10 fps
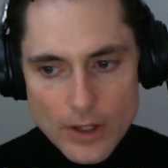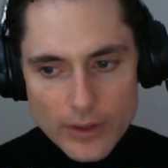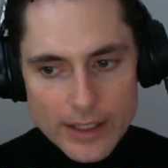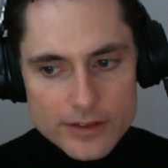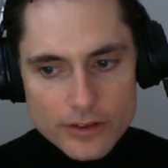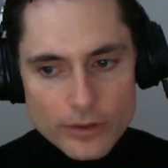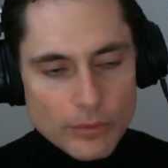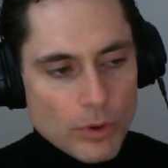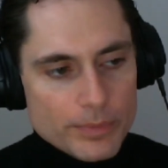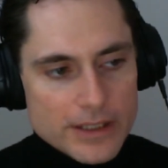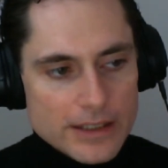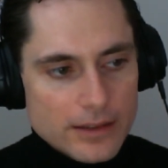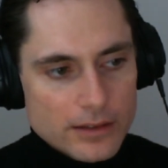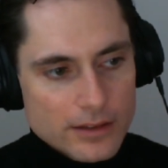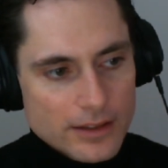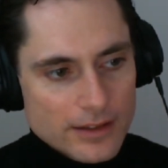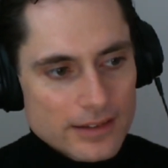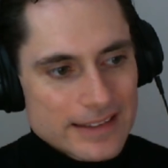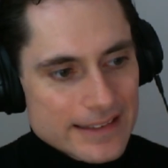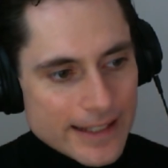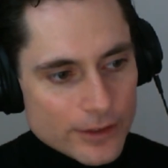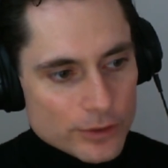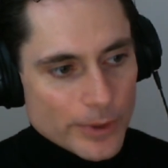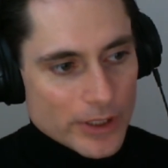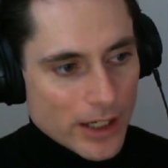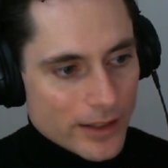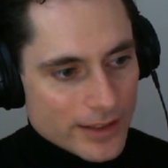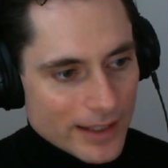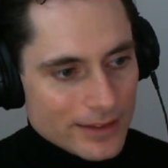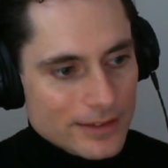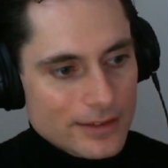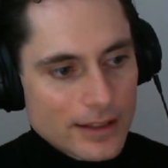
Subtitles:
Okay, so it won't be details about the content.